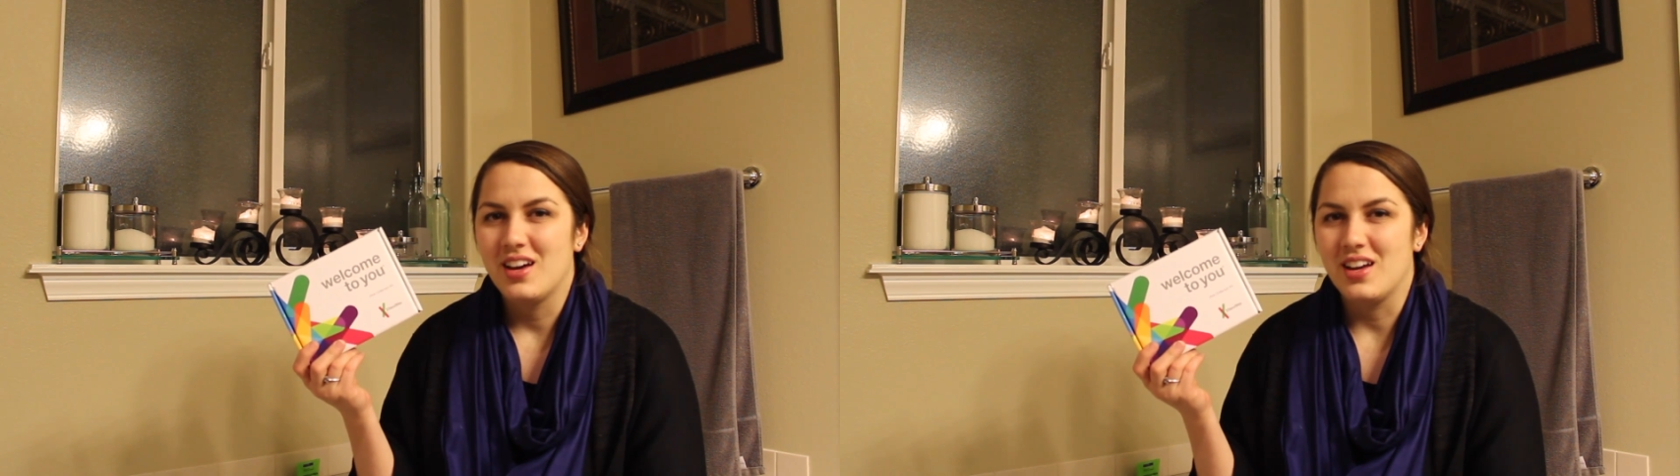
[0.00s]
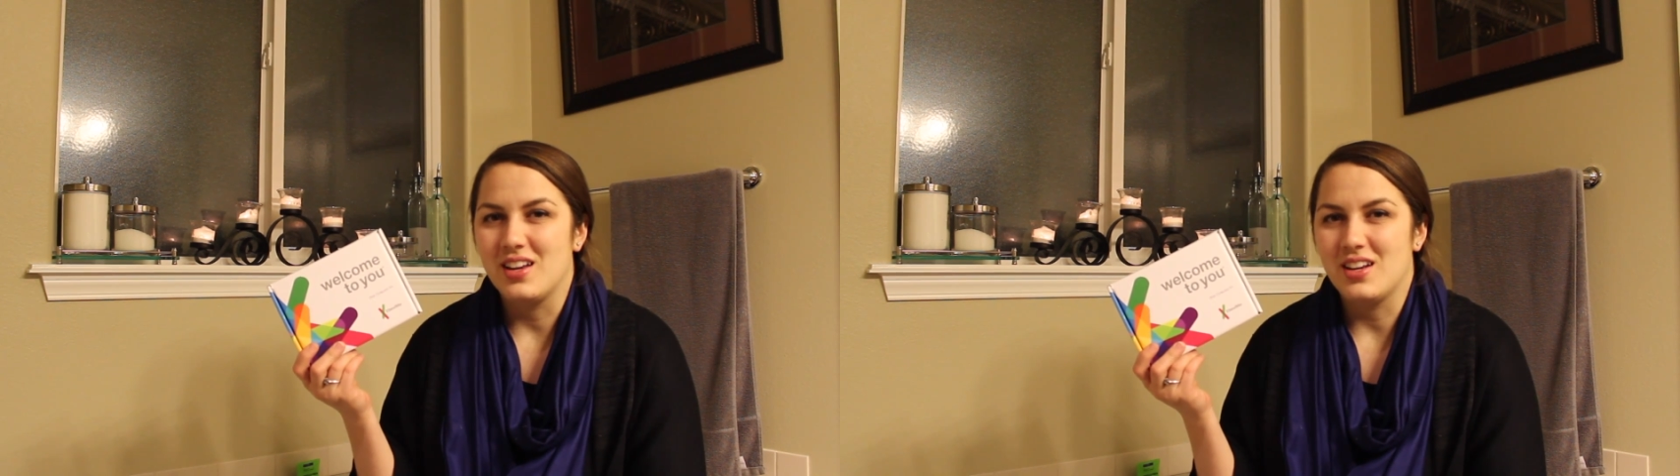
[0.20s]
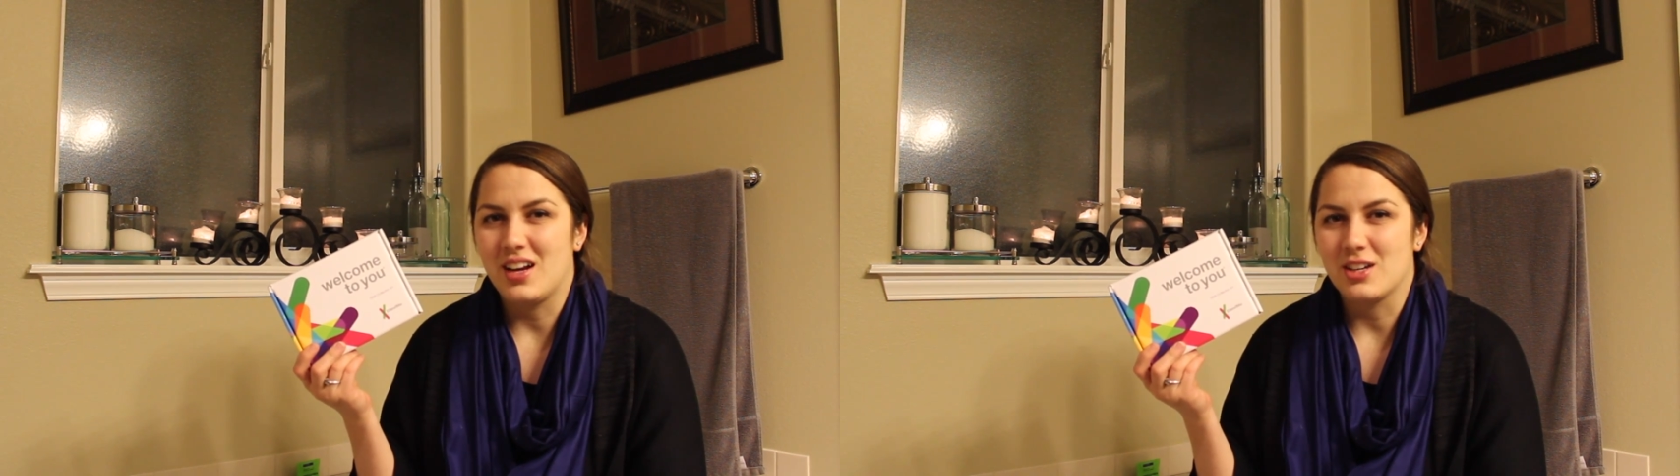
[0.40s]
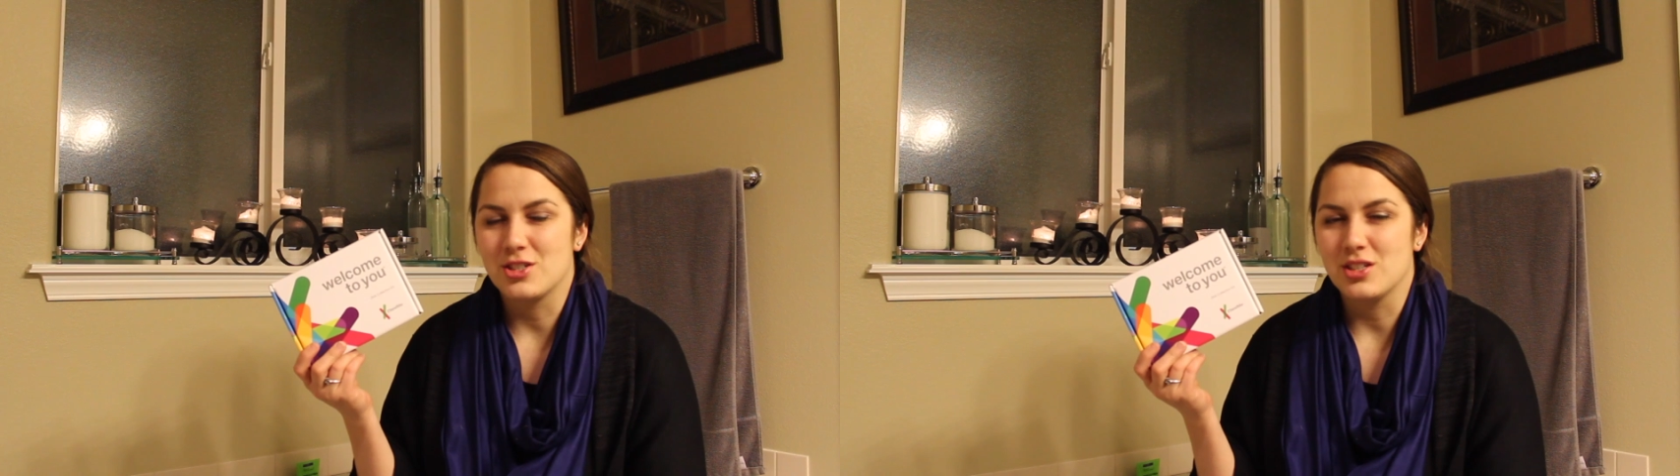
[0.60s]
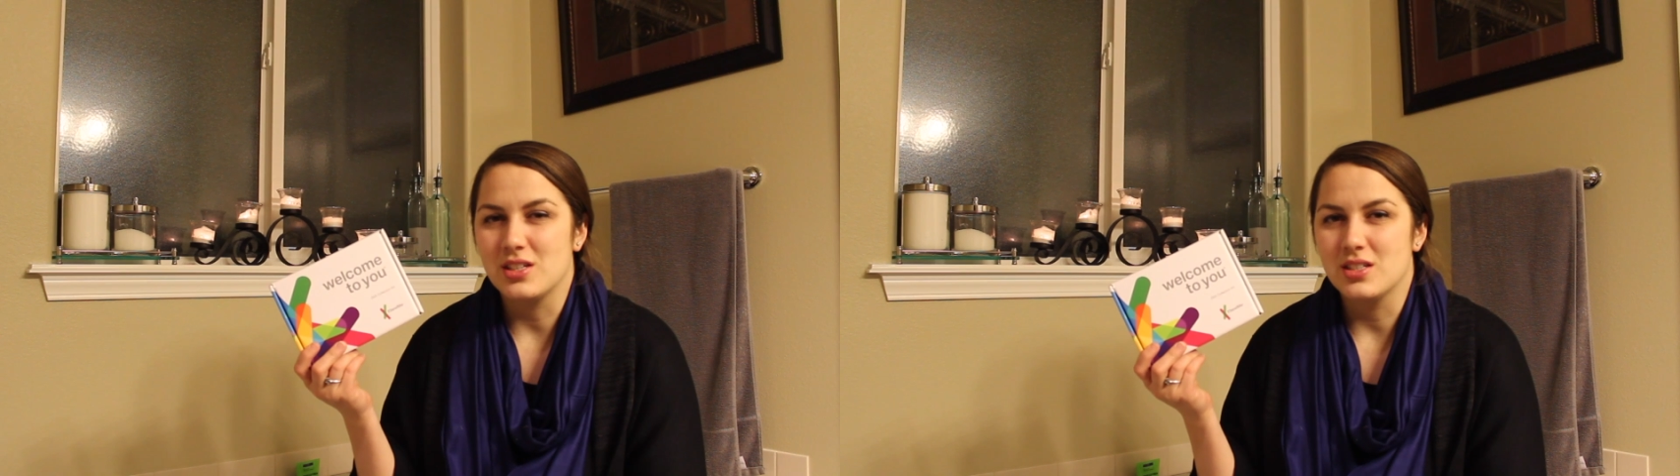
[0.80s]
and it
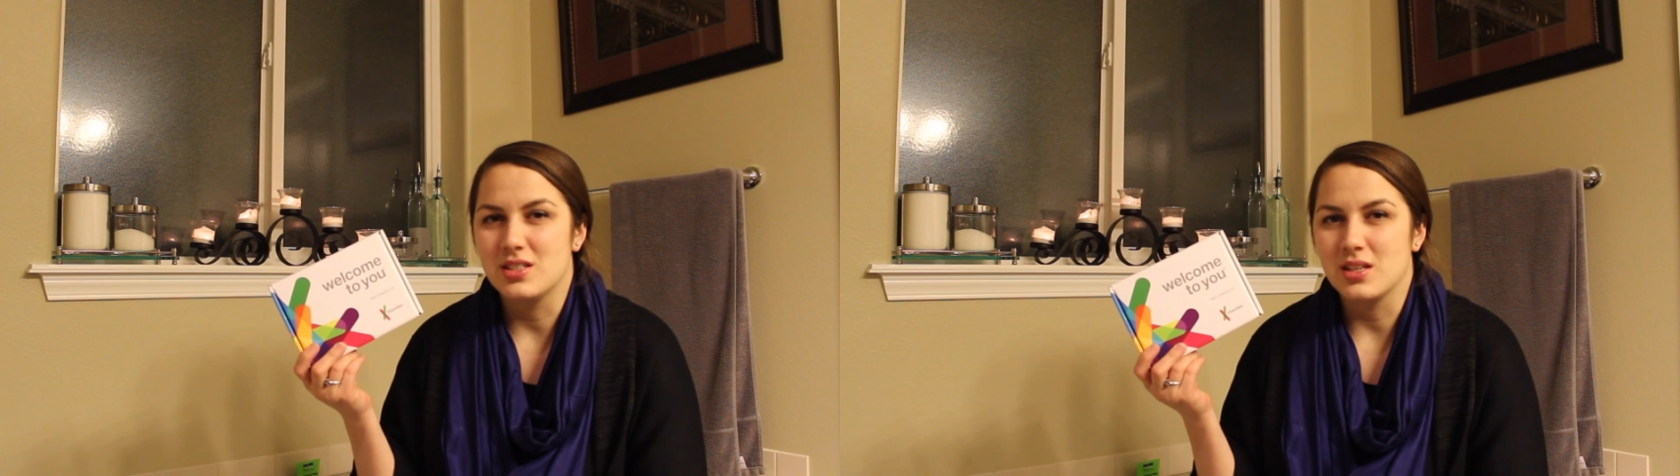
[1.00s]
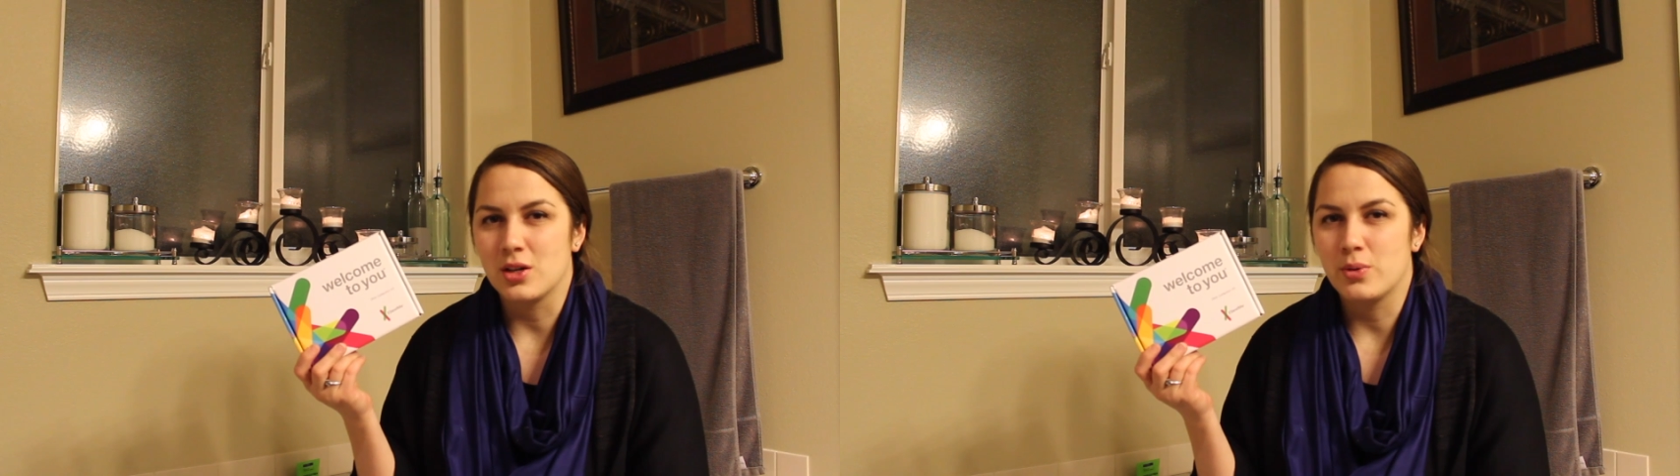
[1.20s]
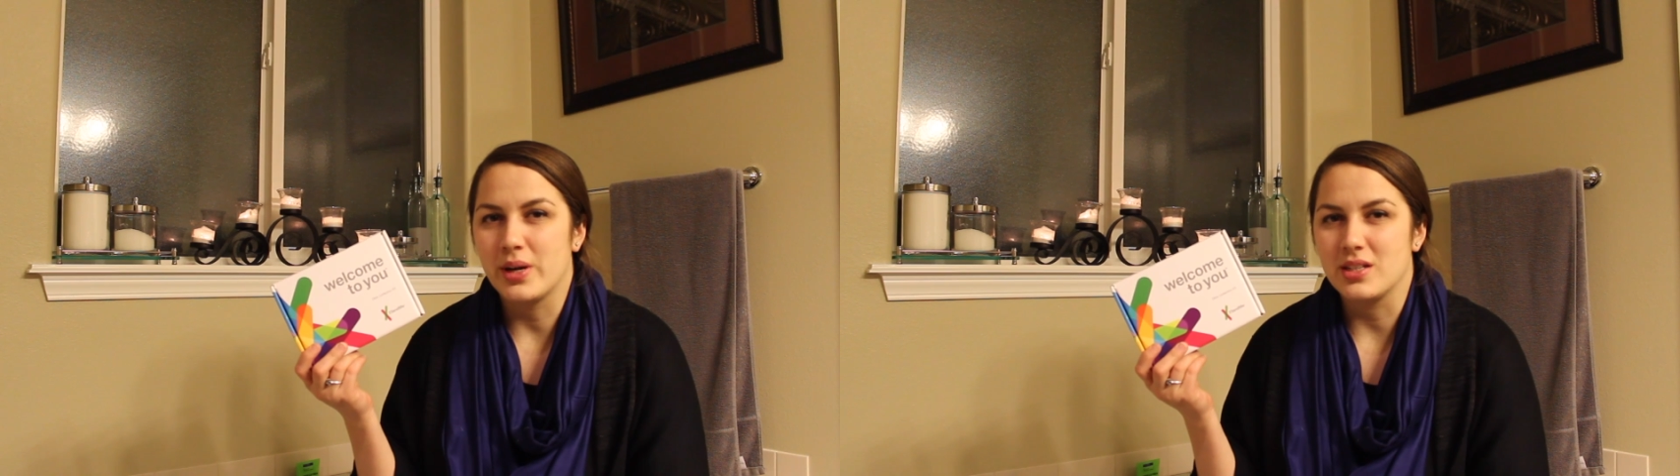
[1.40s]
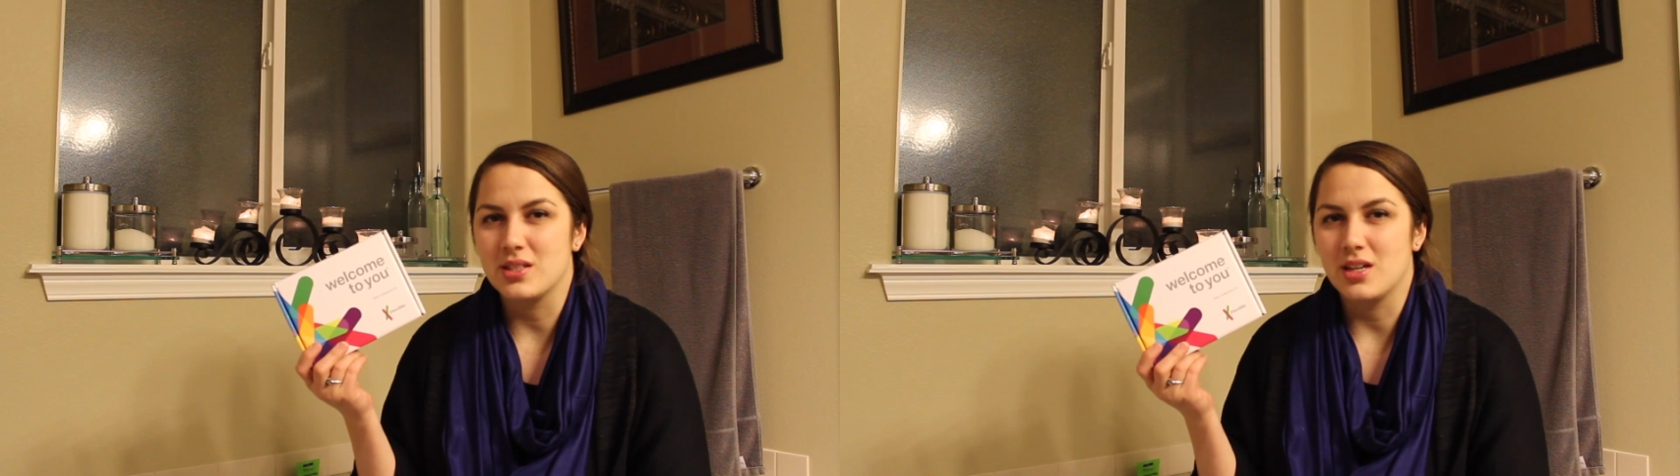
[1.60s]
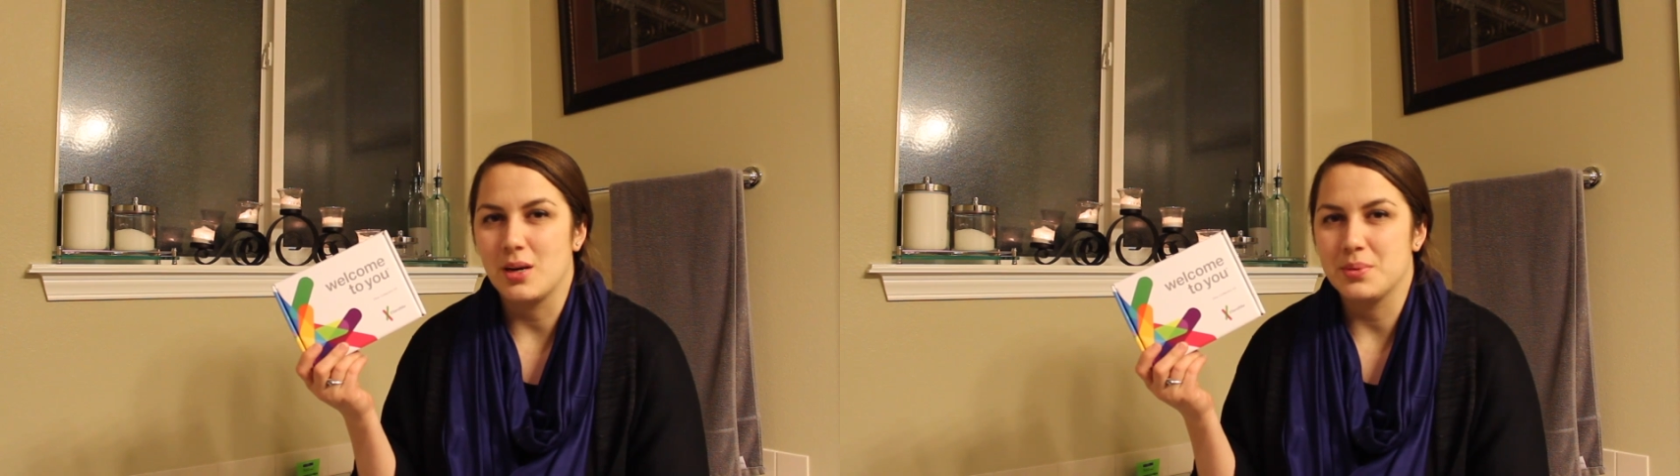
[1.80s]
actually is a quick
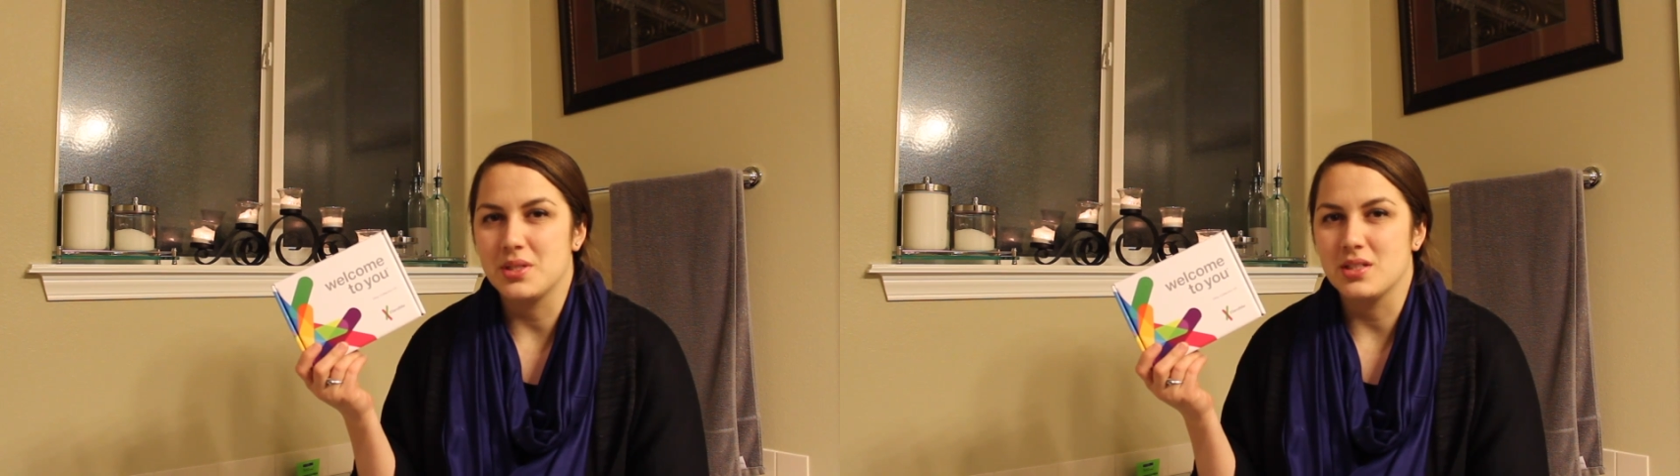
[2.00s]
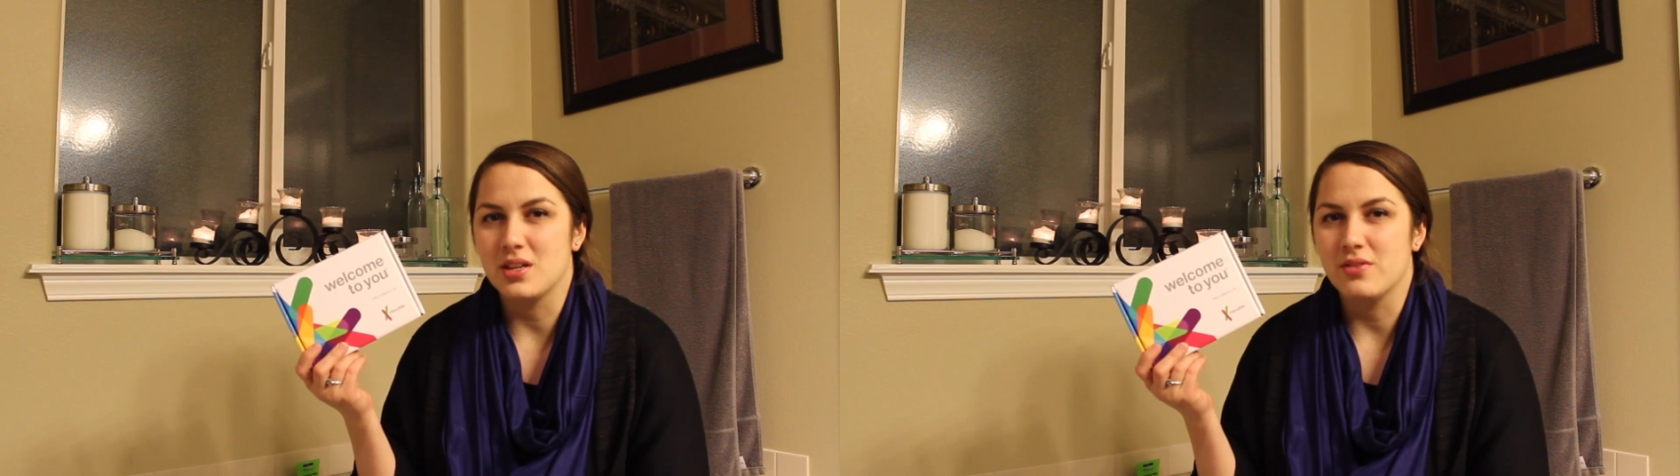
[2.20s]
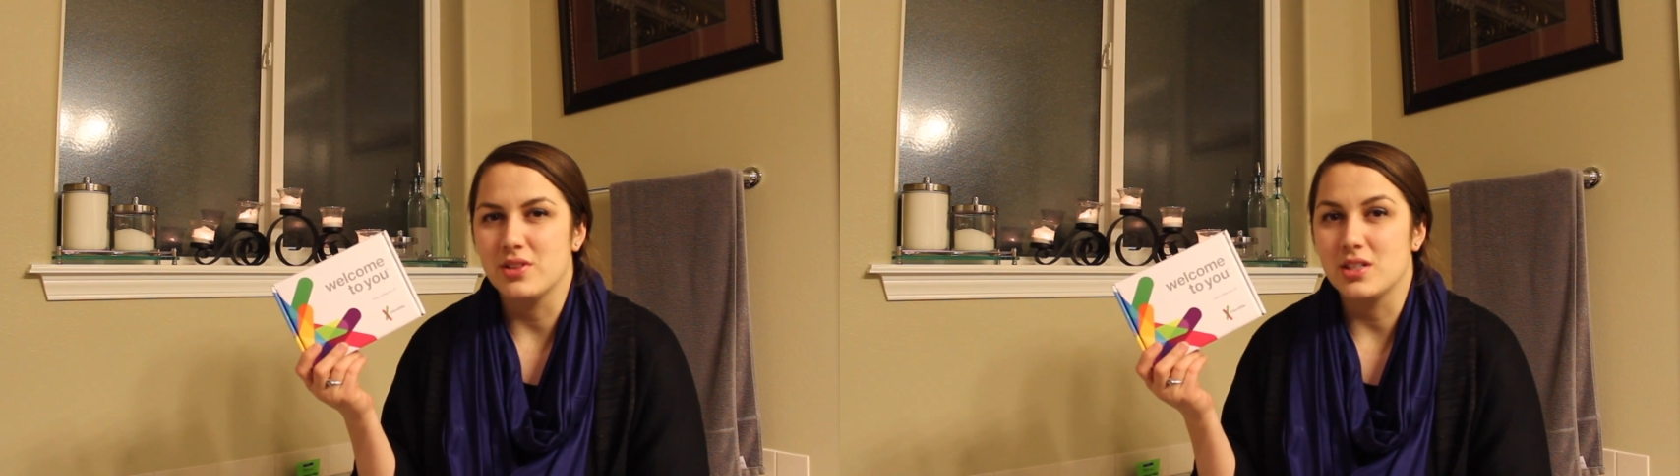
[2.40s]
synopsis of the